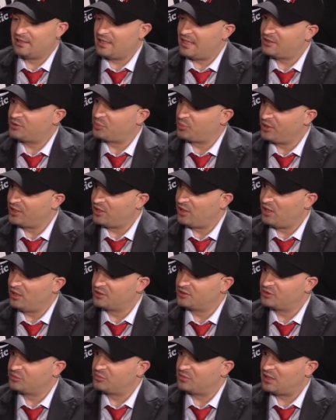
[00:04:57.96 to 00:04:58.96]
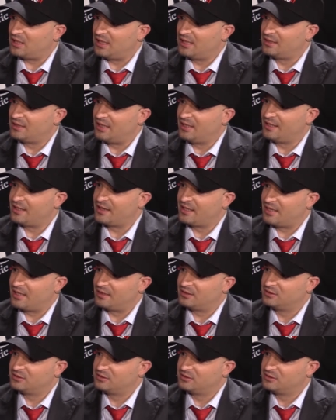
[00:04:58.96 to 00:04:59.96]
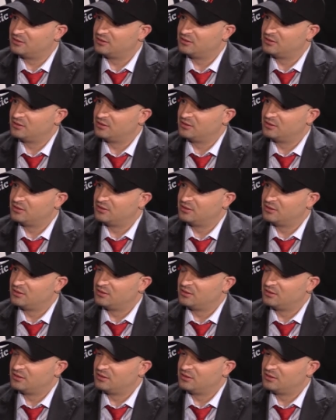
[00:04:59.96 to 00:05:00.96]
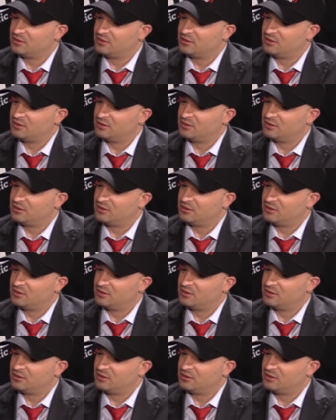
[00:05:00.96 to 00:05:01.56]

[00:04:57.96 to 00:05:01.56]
th that's pretty awesome. I like that. Yeah, that's a great feature.